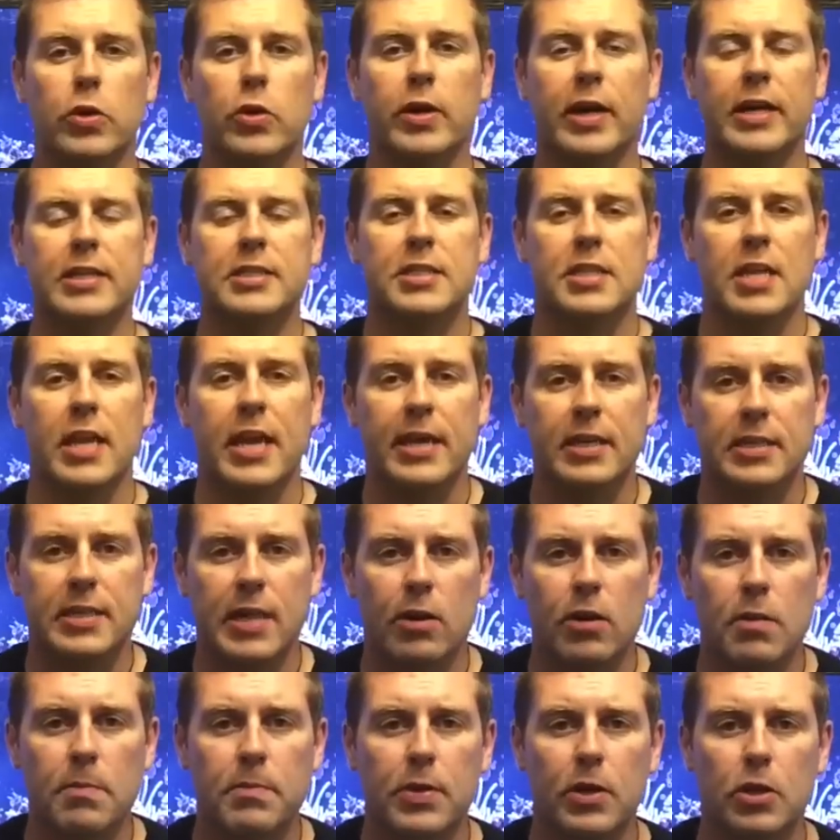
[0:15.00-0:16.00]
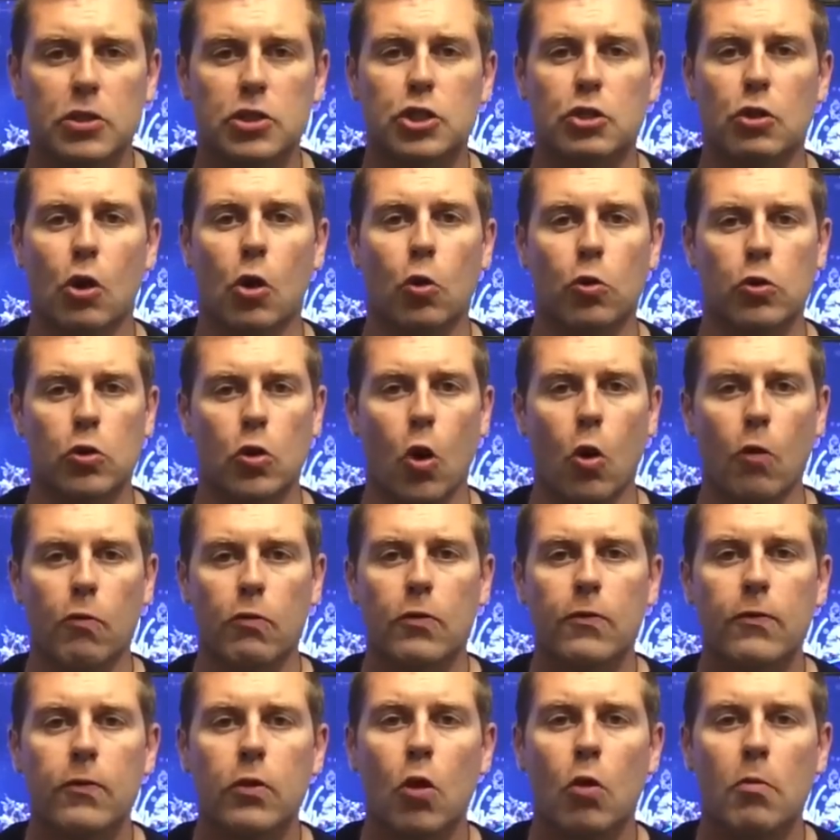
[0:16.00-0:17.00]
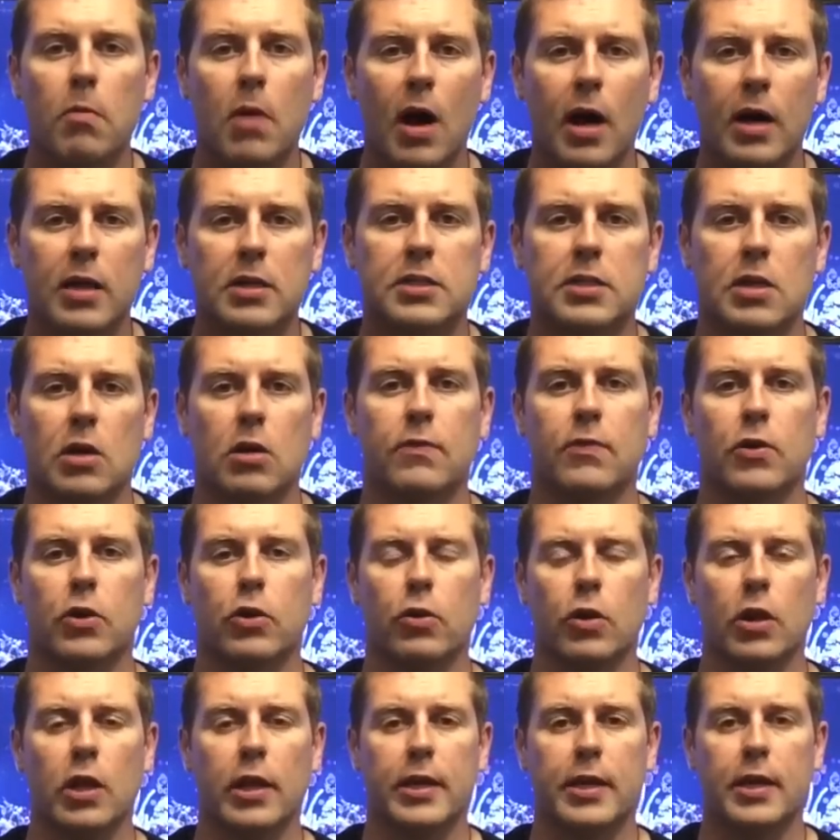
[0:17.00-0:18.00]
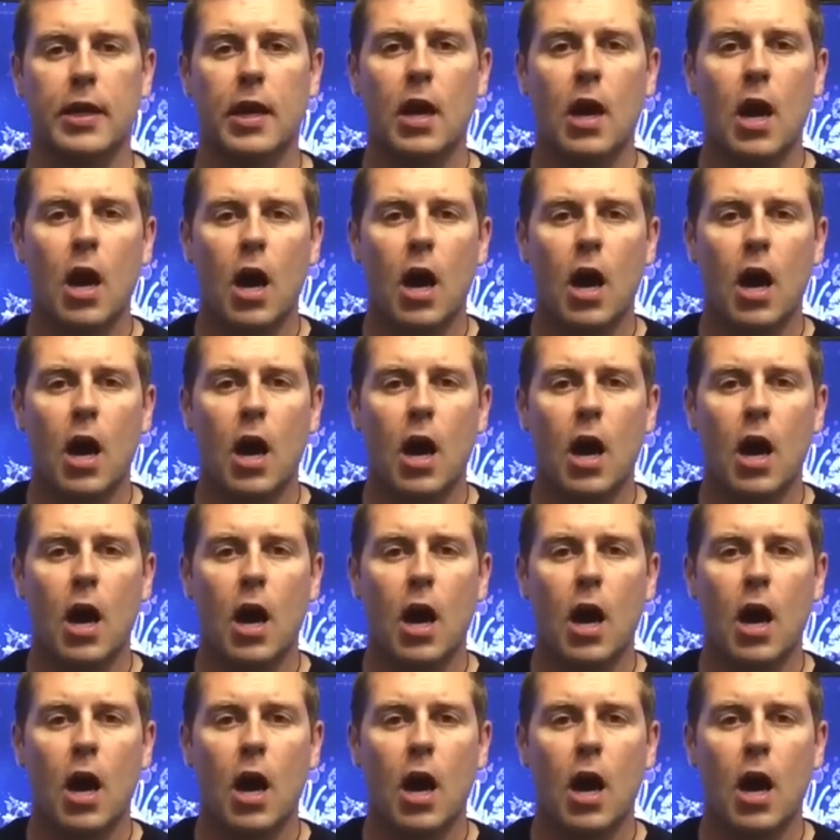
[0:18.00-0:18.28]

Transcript: you guys today is how to build your own overflow box out of acrylic.